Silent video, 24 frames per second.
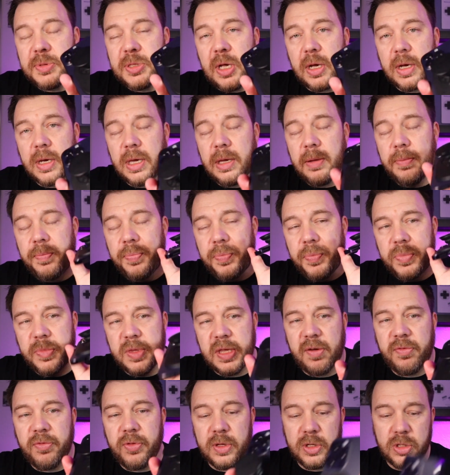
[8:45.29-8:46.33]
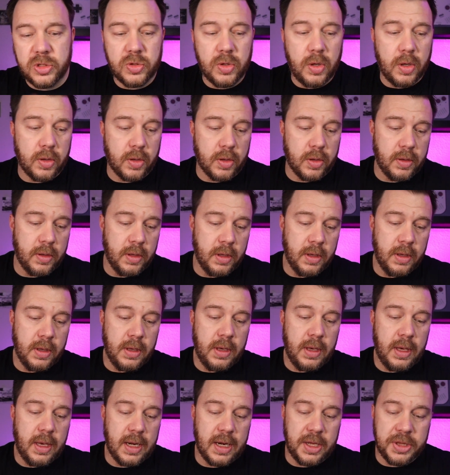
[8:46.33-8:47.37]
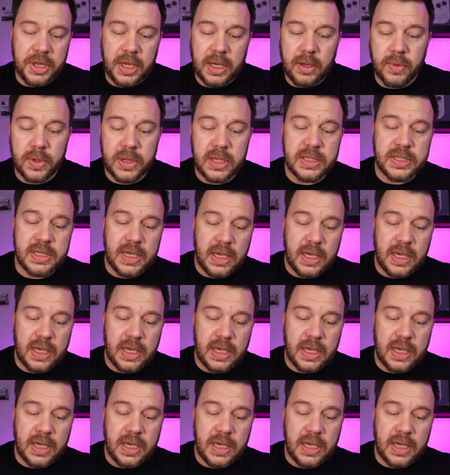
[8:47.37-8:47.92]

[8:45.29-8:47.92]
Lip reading: socket, definitely stronger. And I think what this